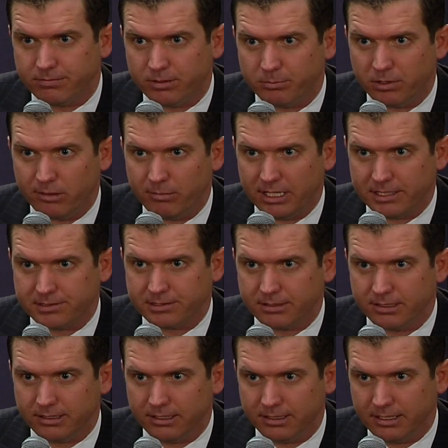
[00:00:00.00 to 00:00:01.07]
football minds
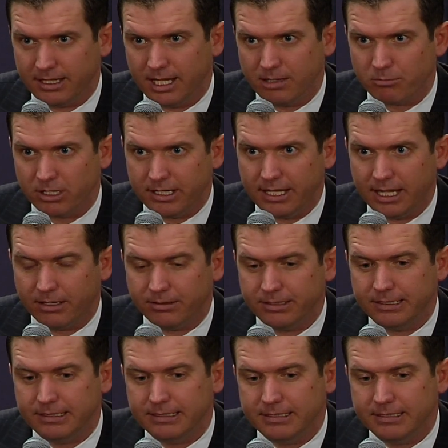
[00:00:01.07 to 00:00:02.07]
in the game right now.